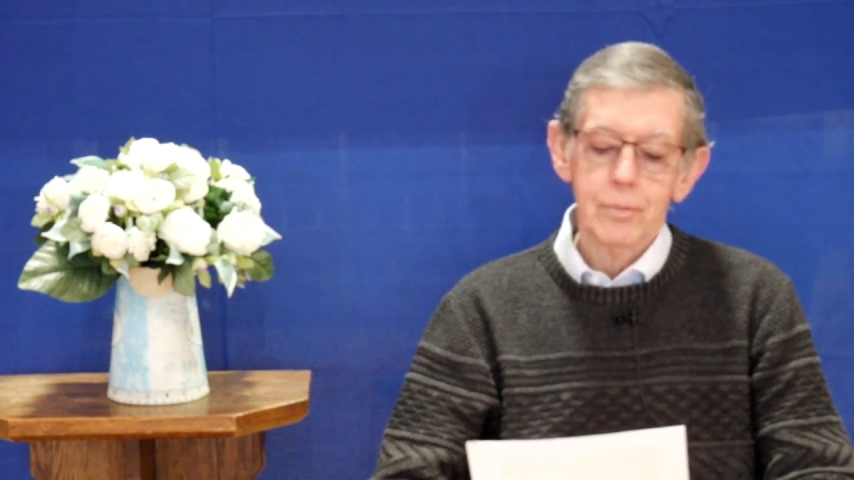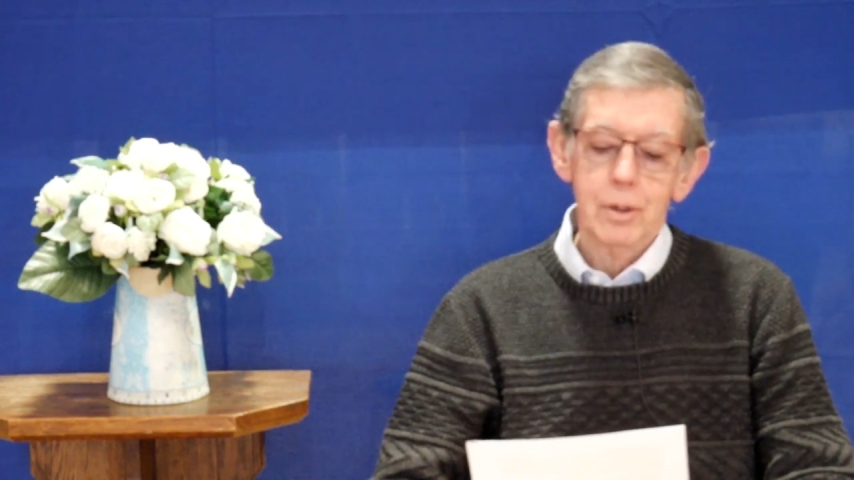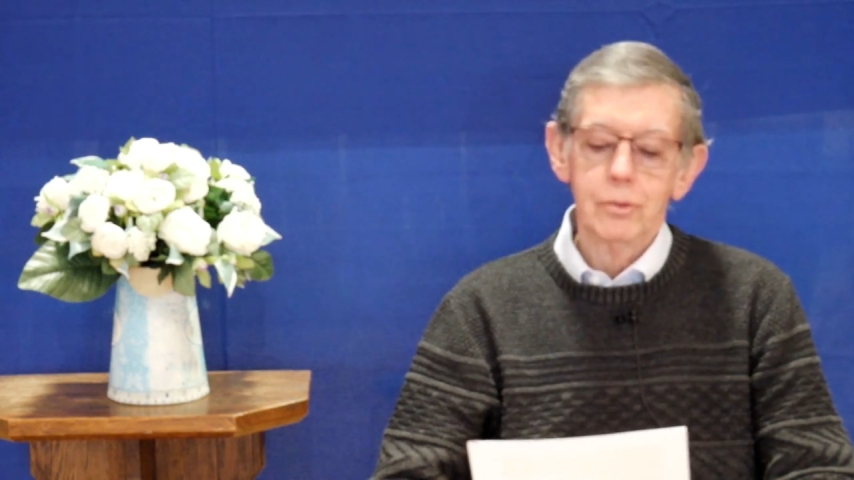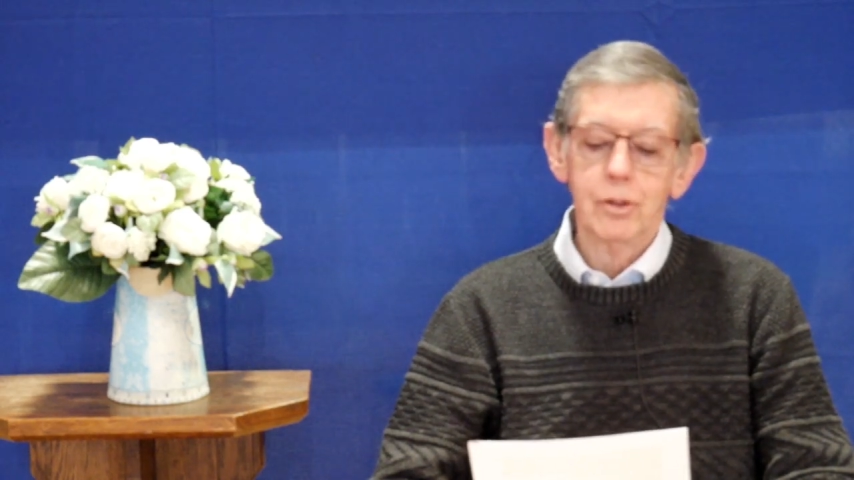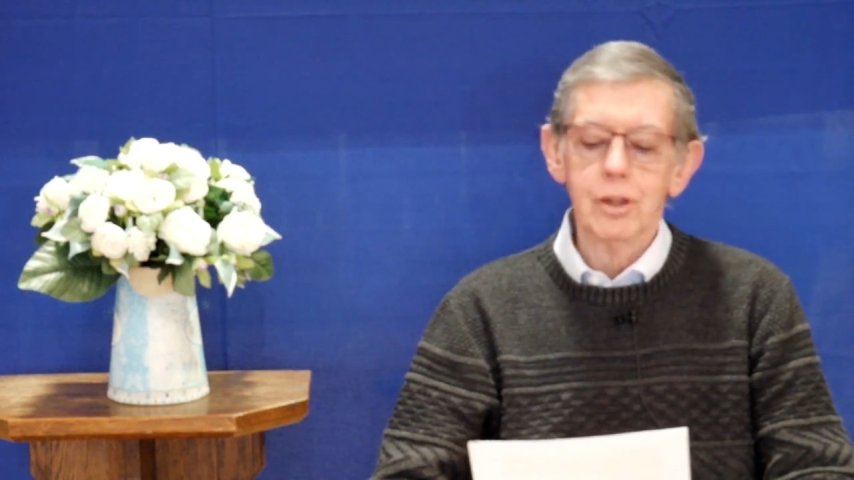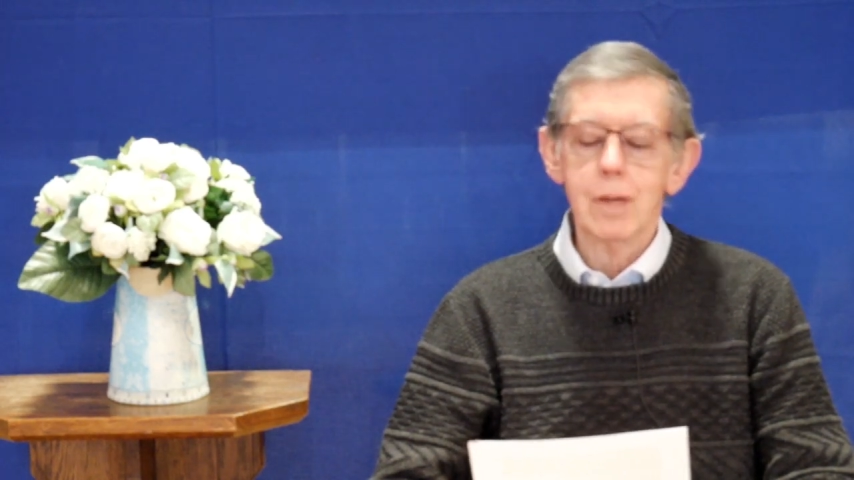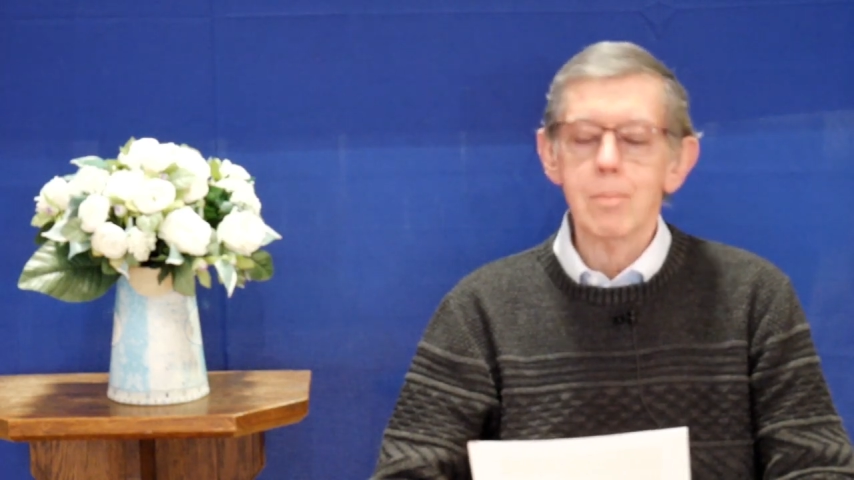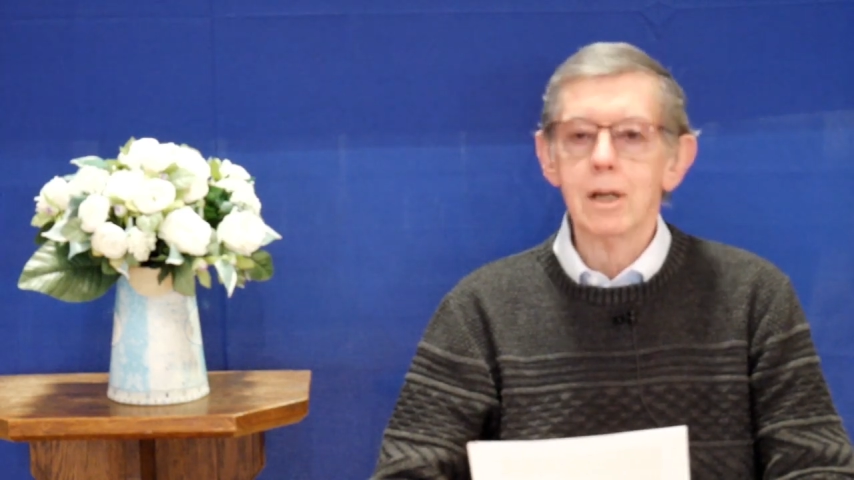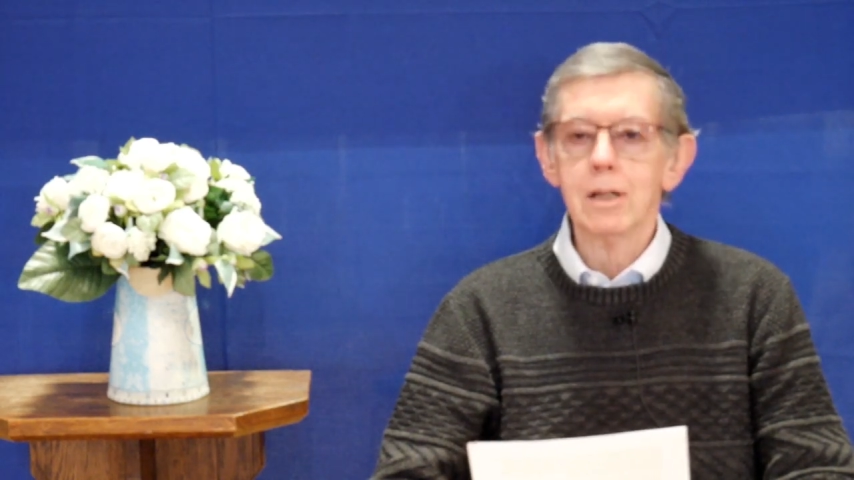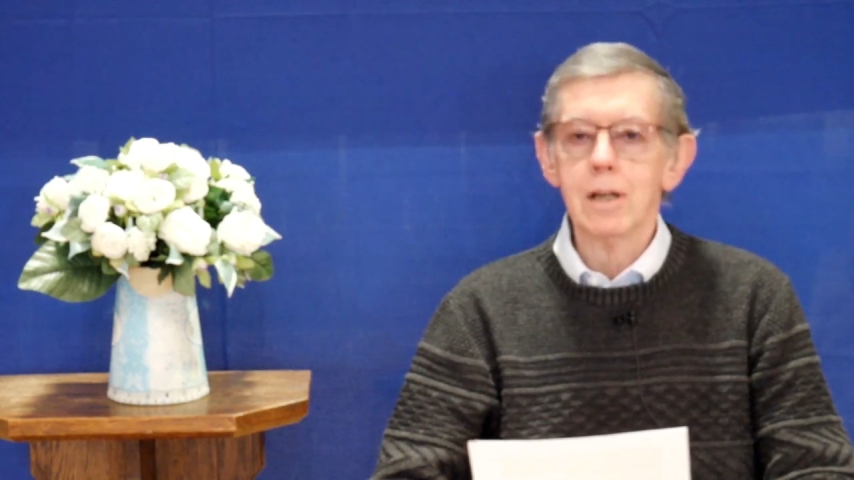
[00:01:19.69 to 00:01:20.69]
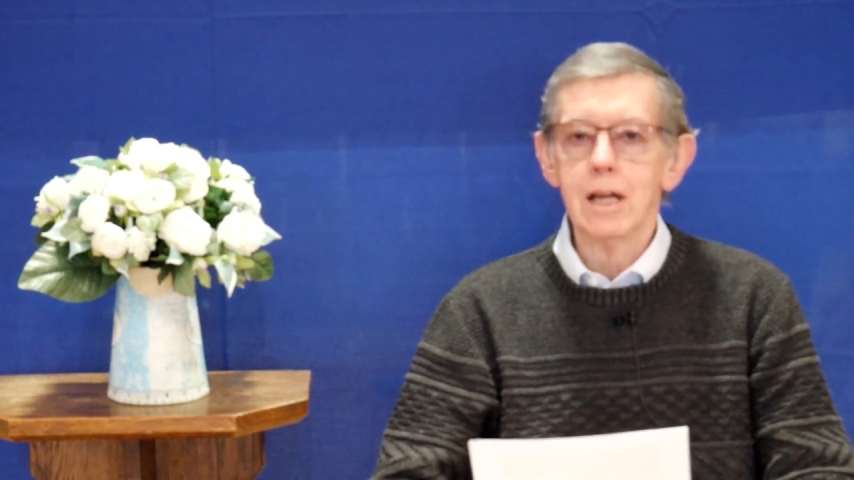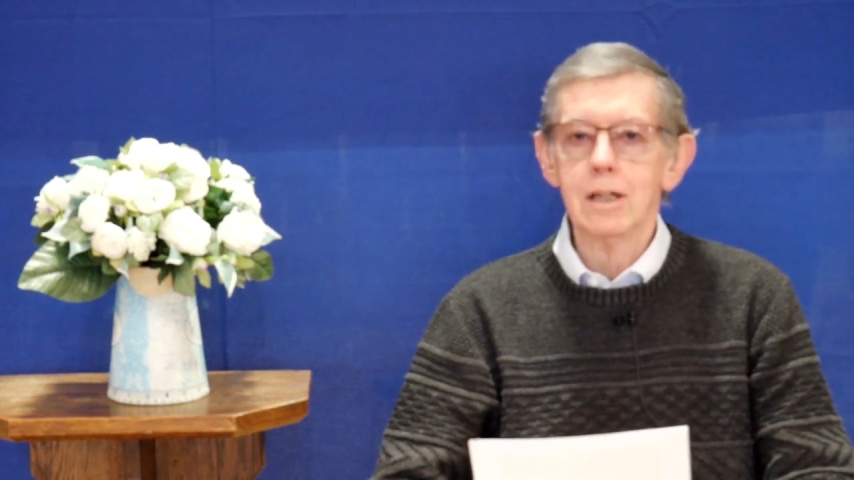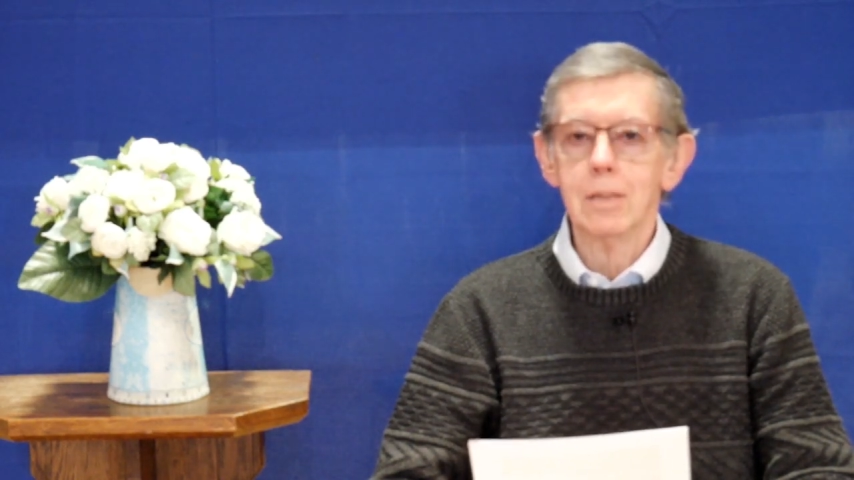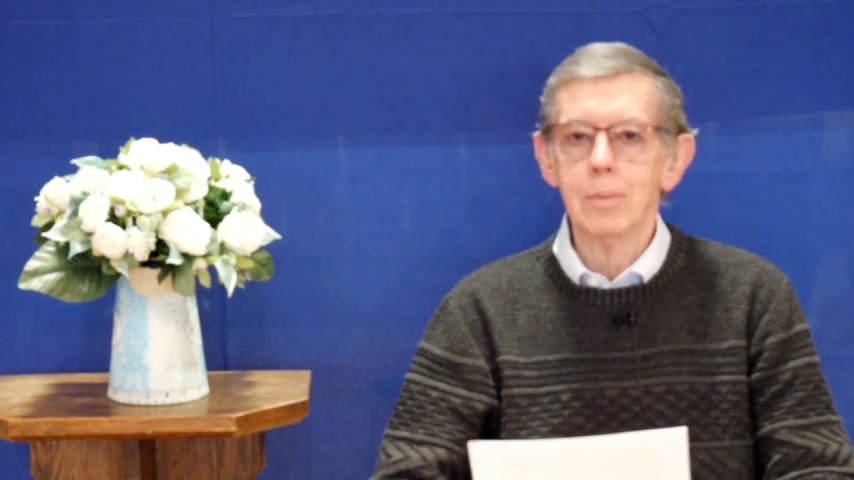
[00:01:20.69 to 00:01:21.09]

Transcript: so they might hand him